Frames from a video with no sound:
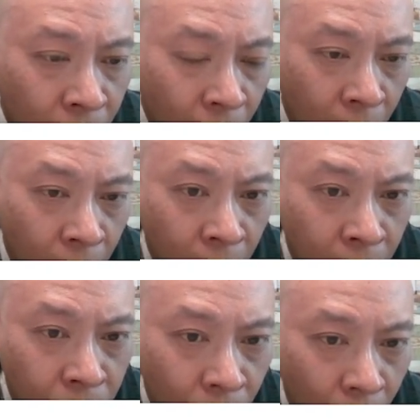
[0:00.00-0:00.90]

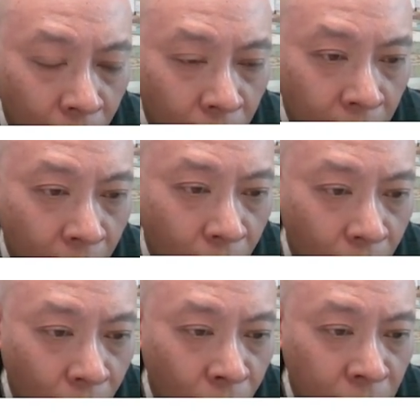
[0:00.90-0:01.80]

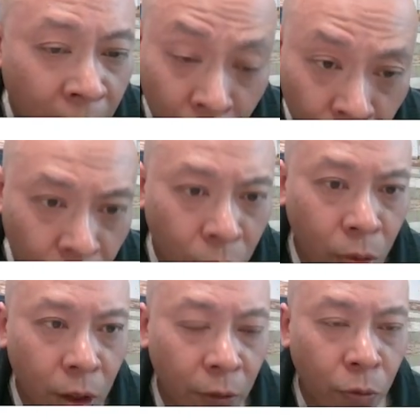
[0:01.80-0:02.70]
Or
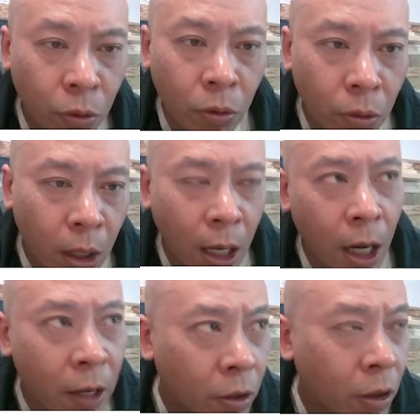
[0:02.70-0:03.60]
tattoo. If you do a
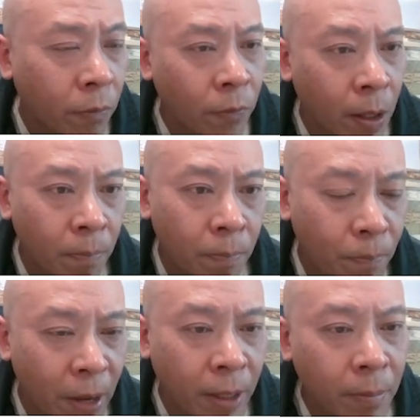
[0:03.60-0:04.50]
lot of
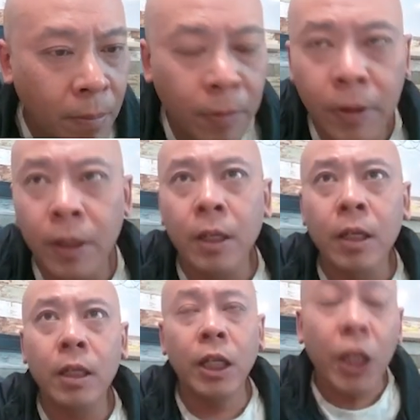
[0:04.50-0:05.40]
big
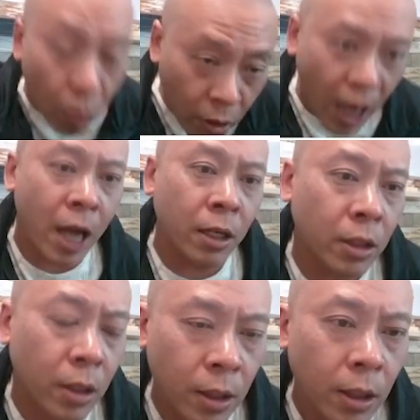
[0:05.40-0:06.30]
needle
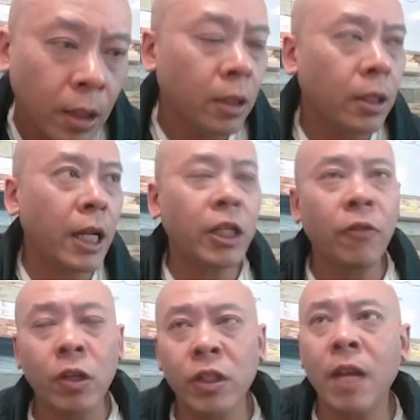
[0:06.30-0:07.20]
count, let's say
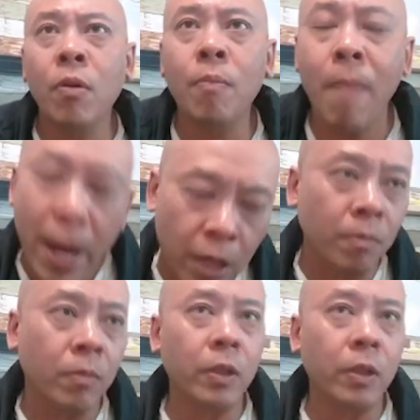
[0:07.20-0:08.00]
for example Magnum,